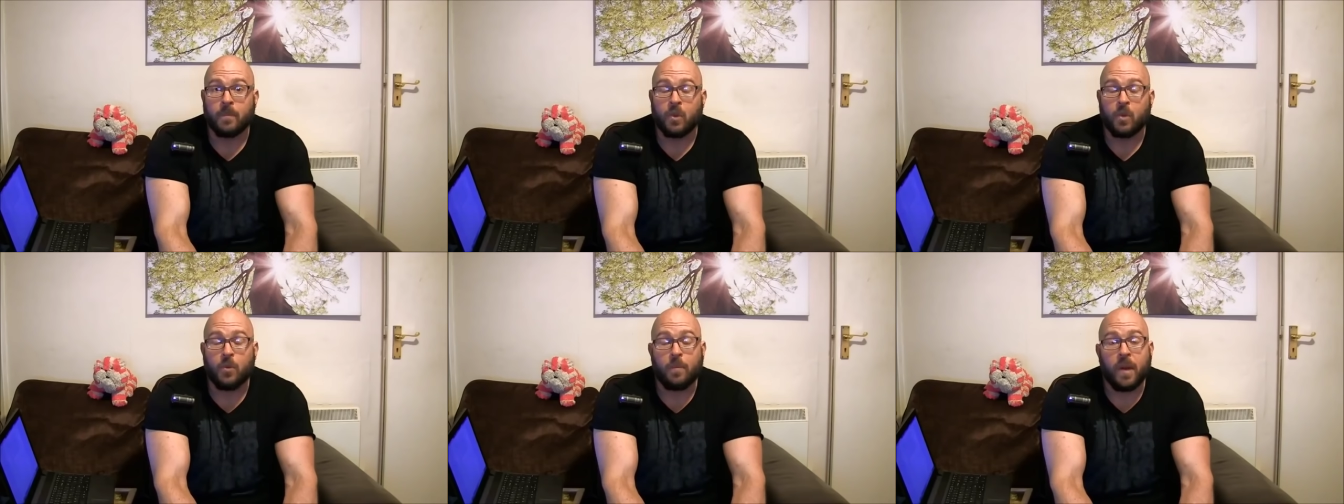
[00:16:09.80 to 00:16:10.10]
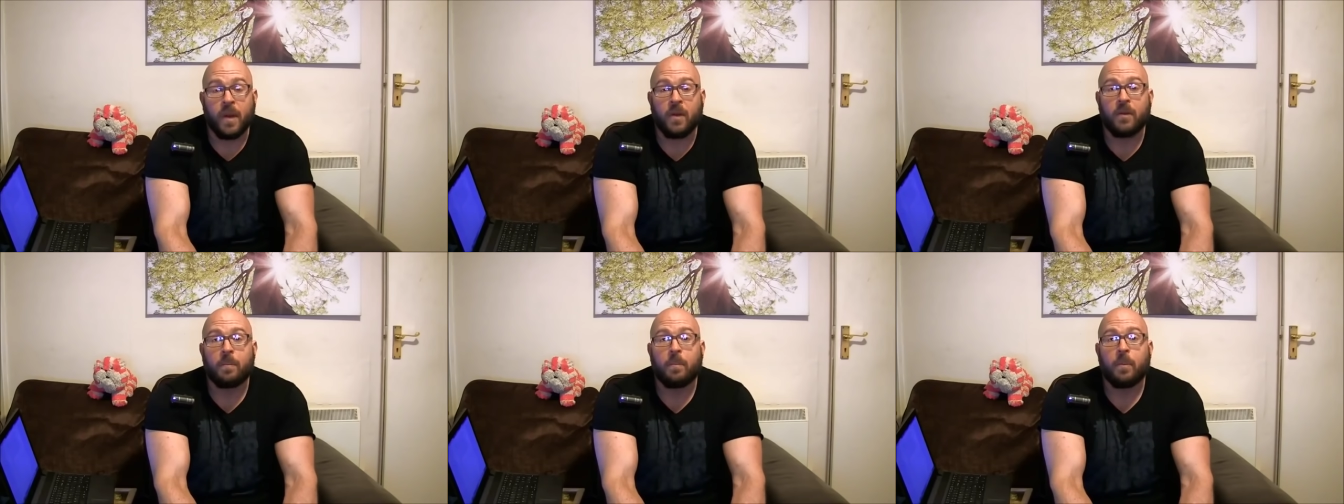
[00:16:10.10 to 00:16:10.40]

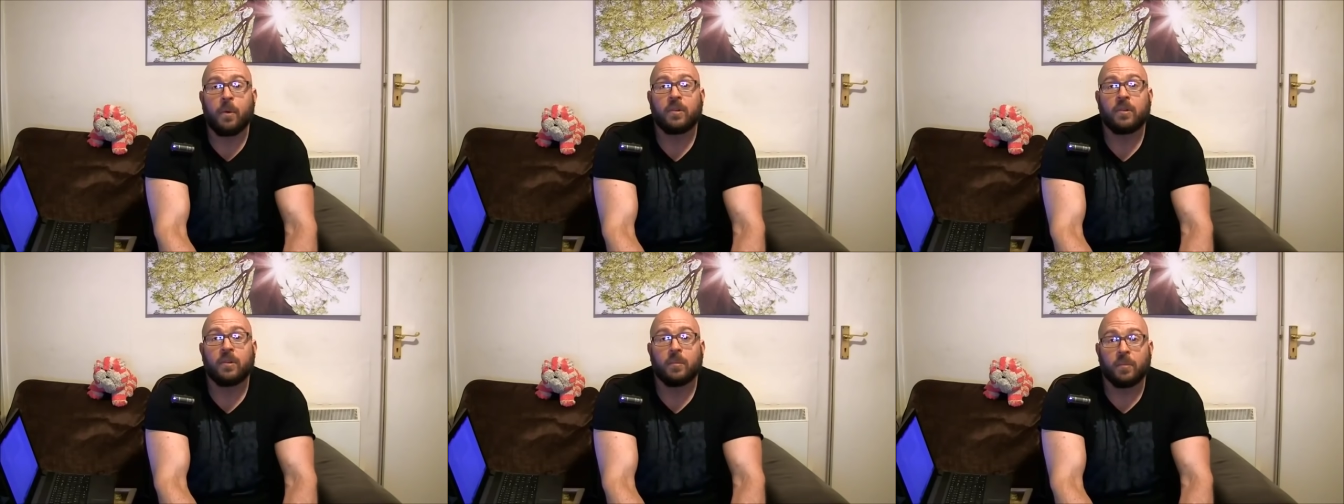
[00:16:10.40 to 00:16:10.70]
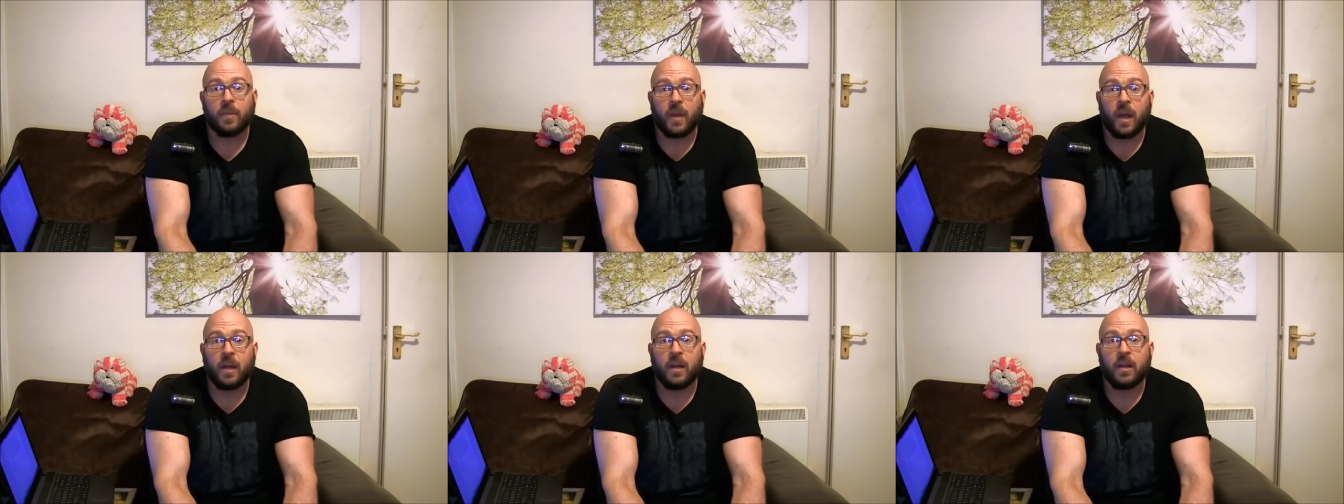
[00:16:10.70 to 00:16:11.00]
You better put
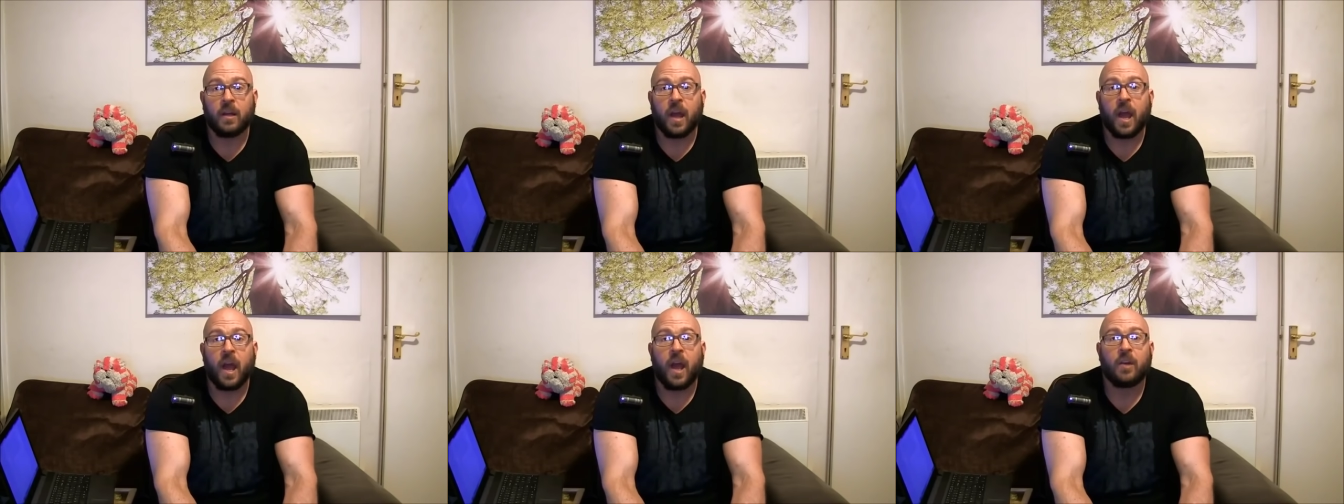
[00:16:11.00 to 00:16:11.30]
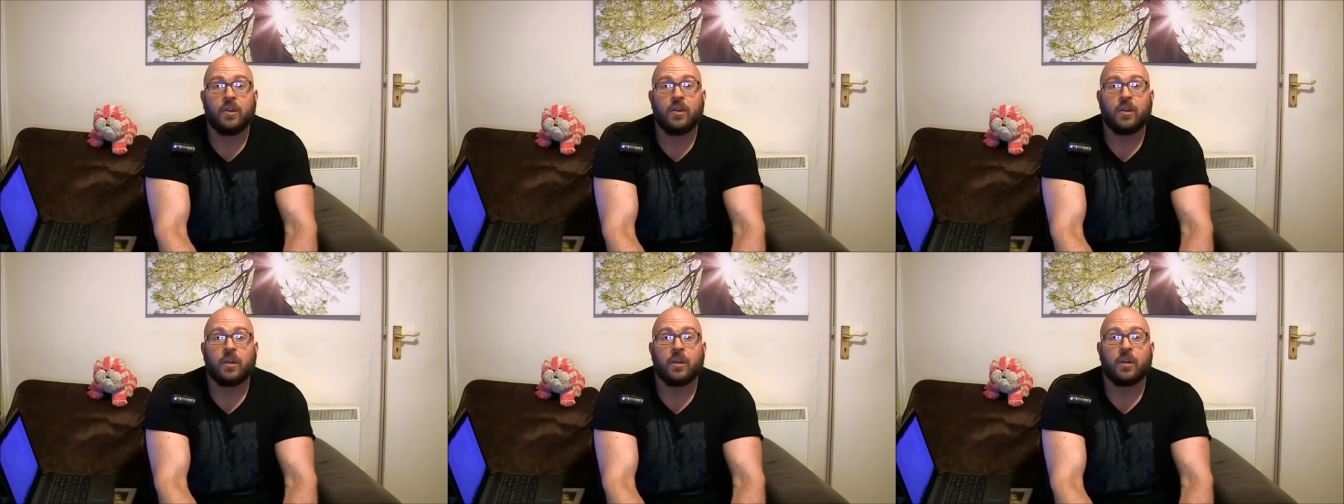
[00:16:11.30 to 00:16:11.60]
some thought into
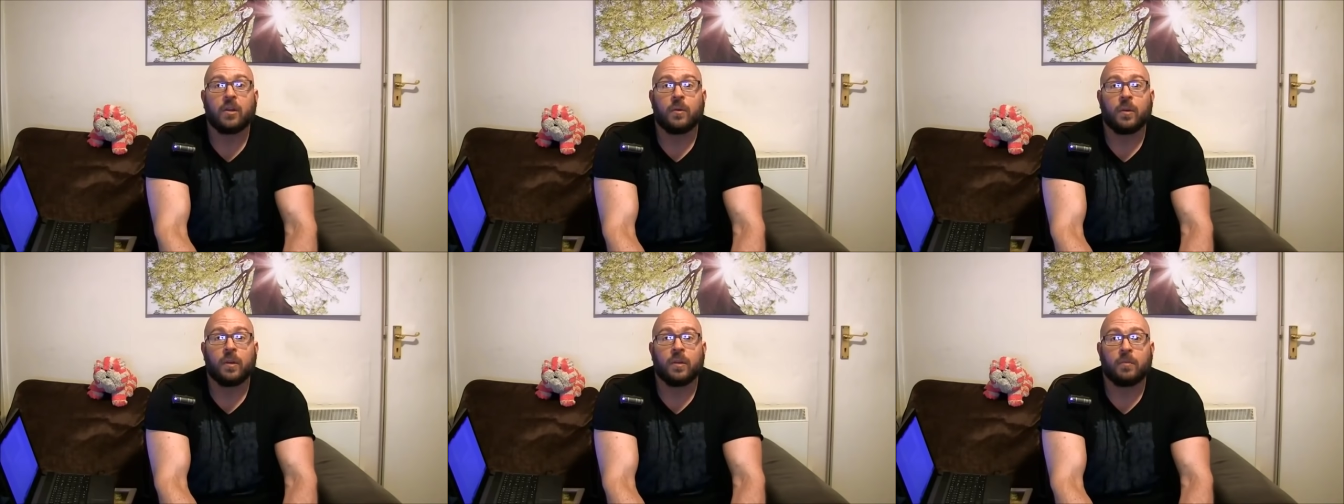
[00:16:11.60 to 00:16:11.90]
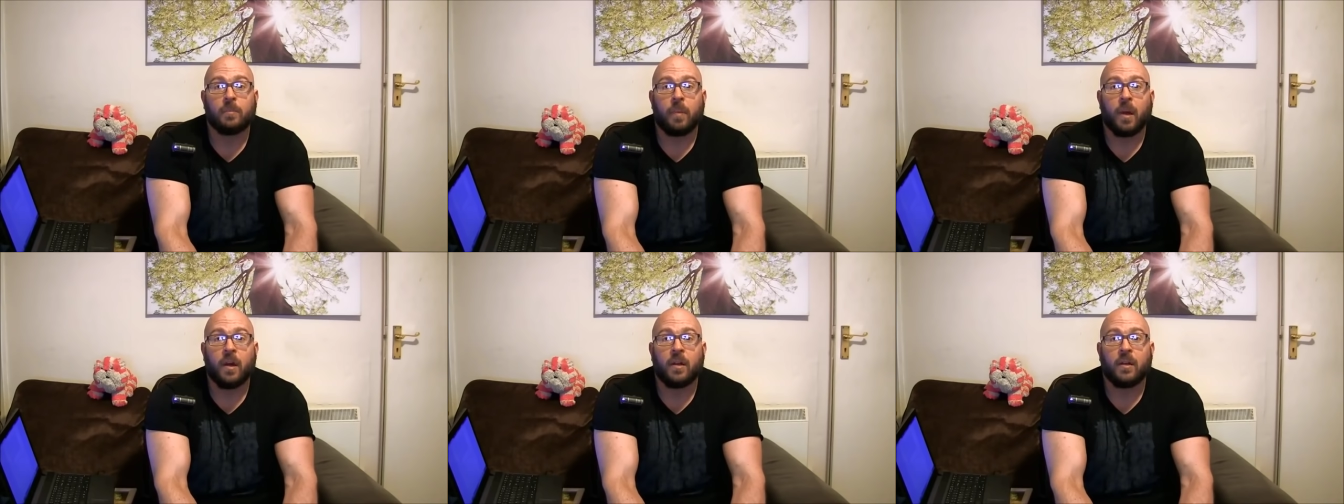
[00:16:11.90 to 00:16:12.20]
how you're going to
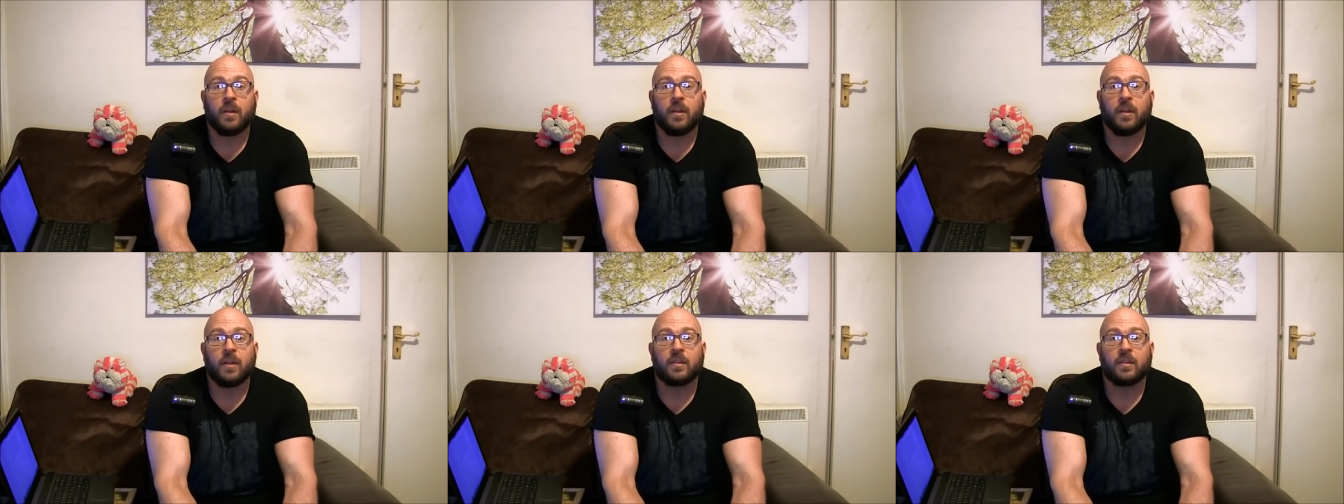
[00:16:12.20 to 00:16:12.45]
respond